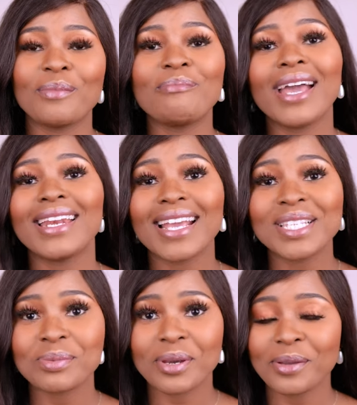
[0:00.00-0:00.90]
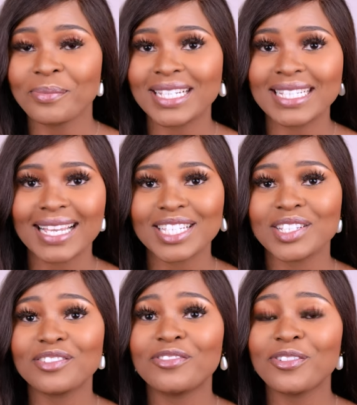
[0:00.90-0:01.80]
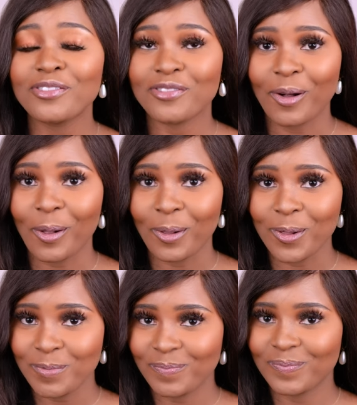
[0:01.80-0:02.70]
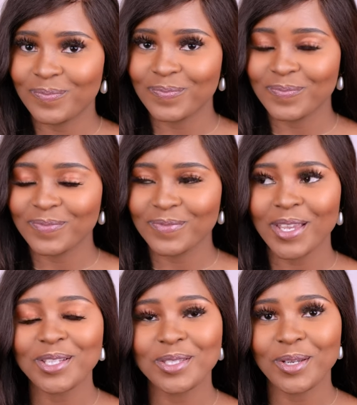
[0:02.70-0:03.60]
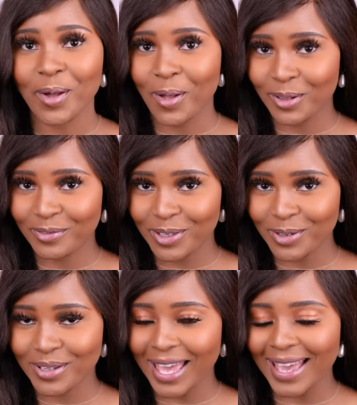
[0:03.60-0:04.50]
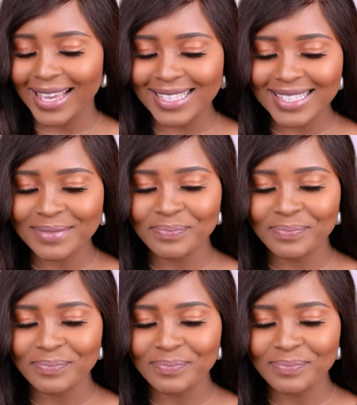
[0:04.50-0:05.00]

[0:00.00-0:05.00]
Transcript: My next recommendation for fall to all of you guys